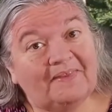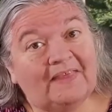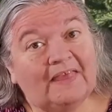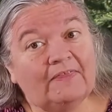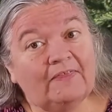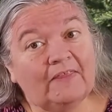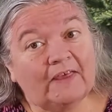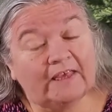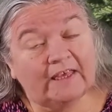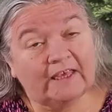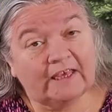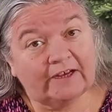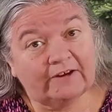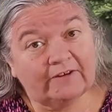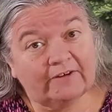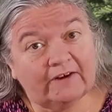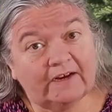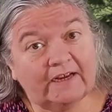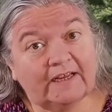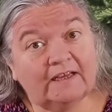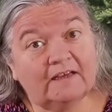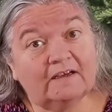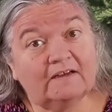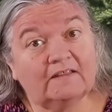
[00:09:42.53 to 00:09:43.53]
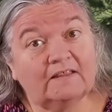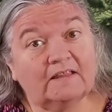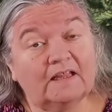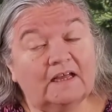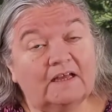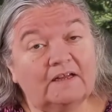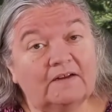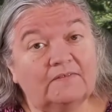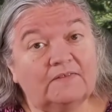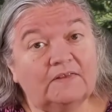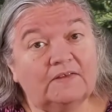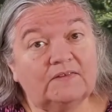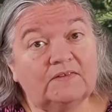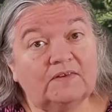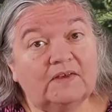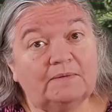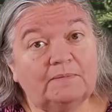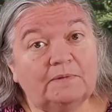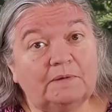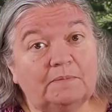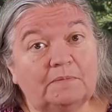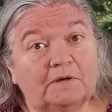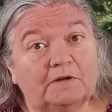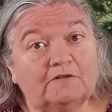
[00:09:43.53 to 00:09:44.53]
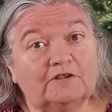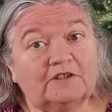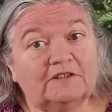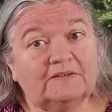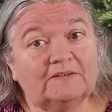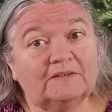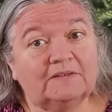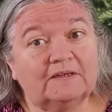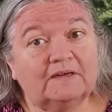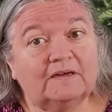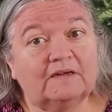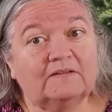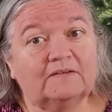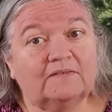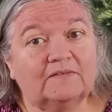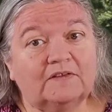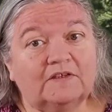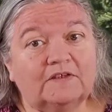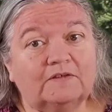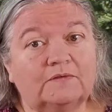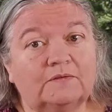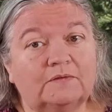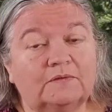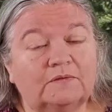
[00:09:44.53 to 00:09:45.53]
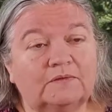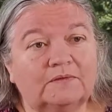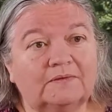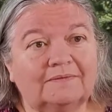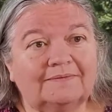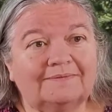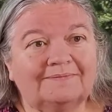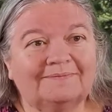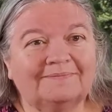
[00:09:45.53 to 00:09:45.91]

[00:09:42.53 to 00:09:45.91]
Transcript: they carry a lot of the same emotions in all of those.